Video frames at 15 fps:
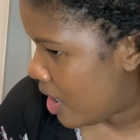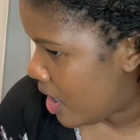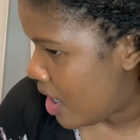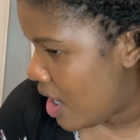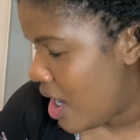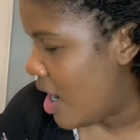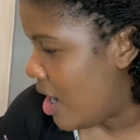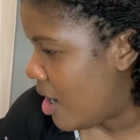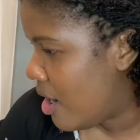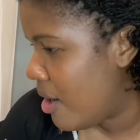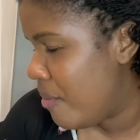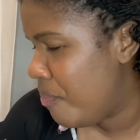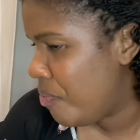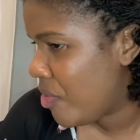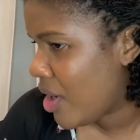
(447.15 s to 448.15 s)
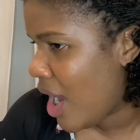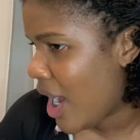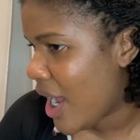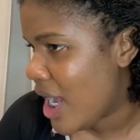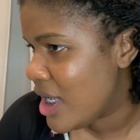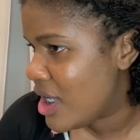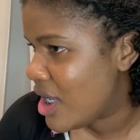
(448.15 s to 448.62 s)
I got
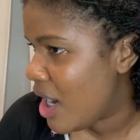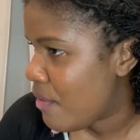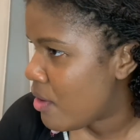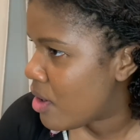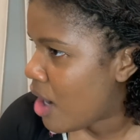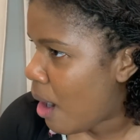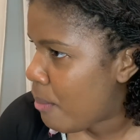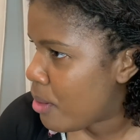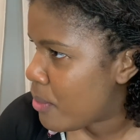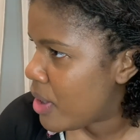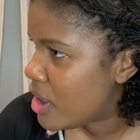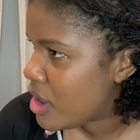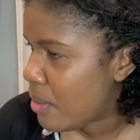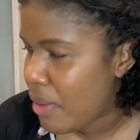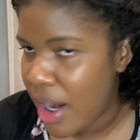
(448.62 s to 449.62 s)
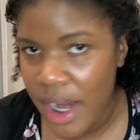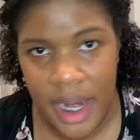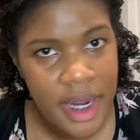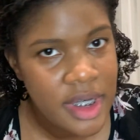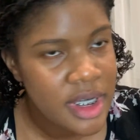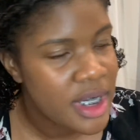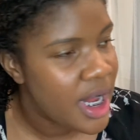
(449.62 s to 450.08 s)
several compliments on my hair
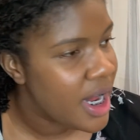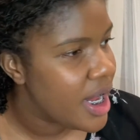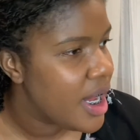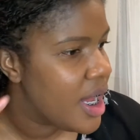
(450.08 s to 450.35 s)
today.